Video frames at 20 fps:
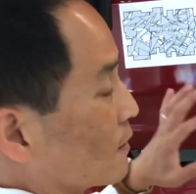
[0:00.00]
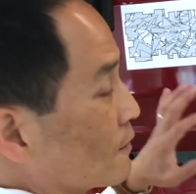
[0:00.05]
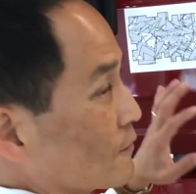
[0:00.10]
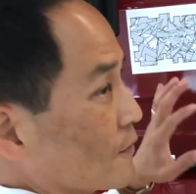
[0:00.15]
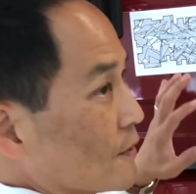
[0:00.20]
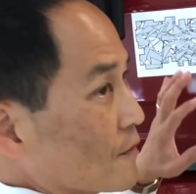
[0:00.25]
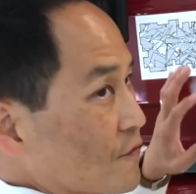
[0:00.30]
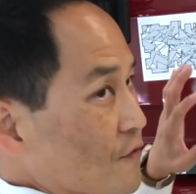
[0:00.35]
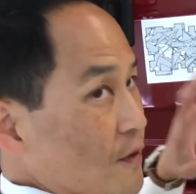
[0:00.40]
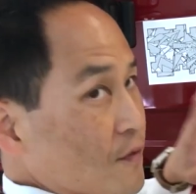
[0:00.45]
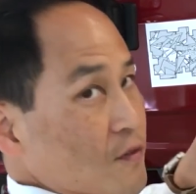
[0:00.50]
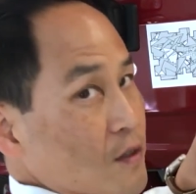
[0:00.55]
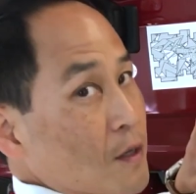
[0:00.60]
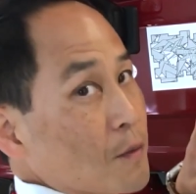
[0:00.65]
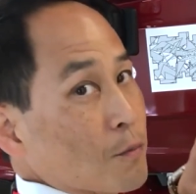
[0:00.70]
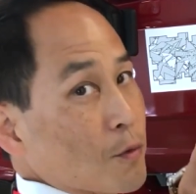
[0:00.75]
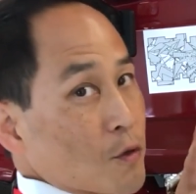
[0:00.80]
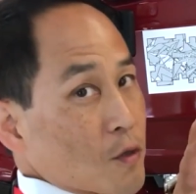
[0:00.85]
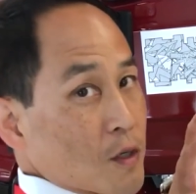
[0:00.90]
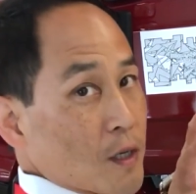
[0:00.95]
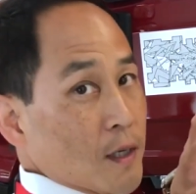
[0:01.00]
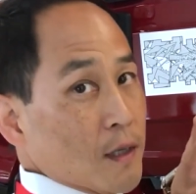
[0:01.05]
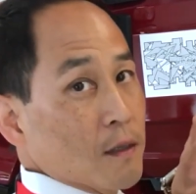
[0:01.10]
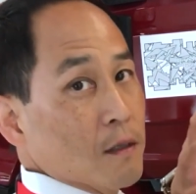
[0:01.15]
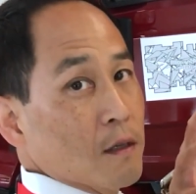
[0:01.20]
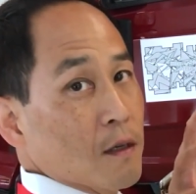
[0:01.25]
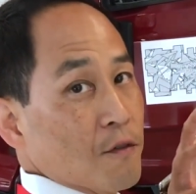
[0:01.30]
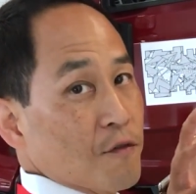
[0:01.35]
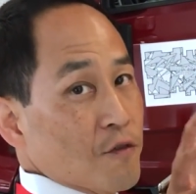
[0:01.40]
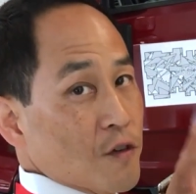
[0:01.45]
of the 15%
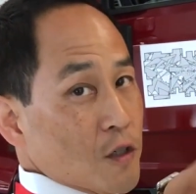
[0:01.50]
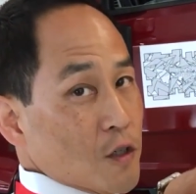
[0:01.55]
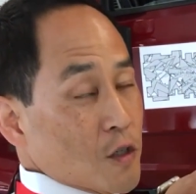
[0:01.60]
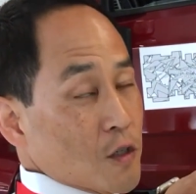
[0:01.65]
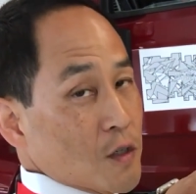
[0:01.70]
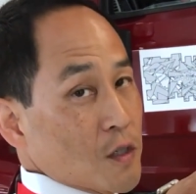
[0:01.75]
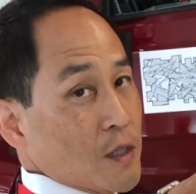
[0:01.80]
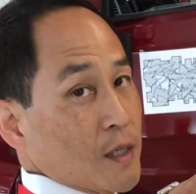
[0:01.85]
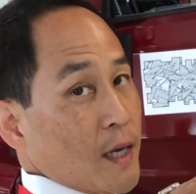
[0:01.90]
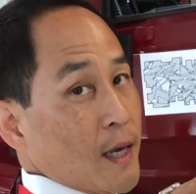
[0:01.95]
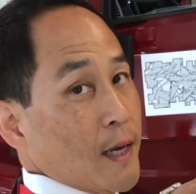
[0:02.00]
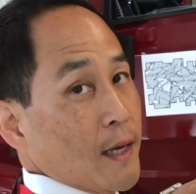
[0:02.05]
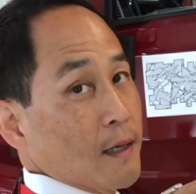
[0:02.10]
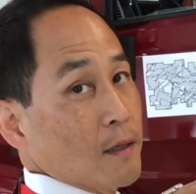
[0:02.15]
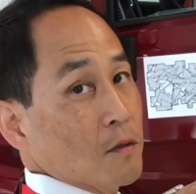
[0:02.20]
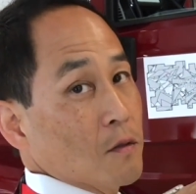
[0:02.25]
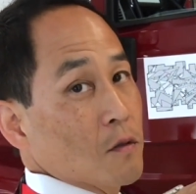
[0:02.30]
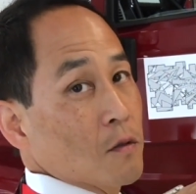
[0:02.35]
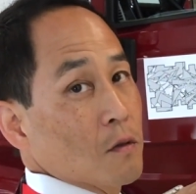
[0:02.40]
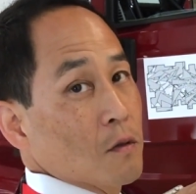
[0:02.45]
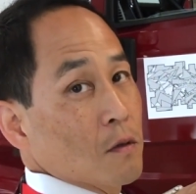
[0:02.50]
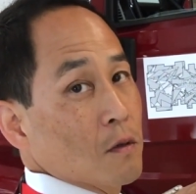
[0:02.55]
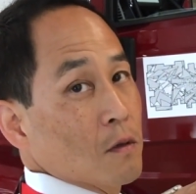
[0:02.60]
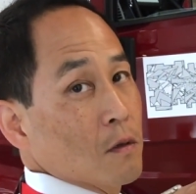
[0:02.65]
efficiency gains.